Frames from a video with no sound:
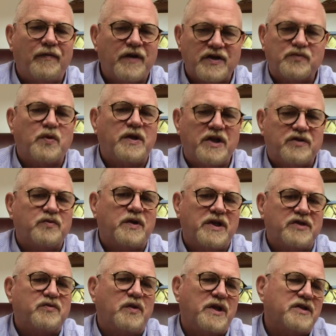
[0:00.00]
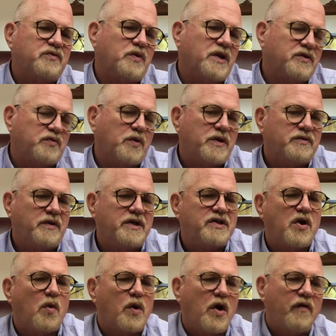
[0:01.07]
this one. He's going
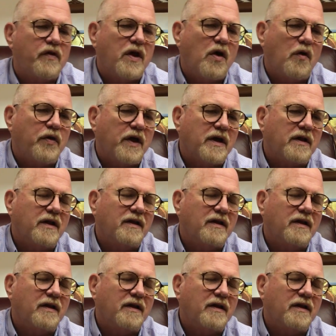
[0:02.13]
over the whole thing.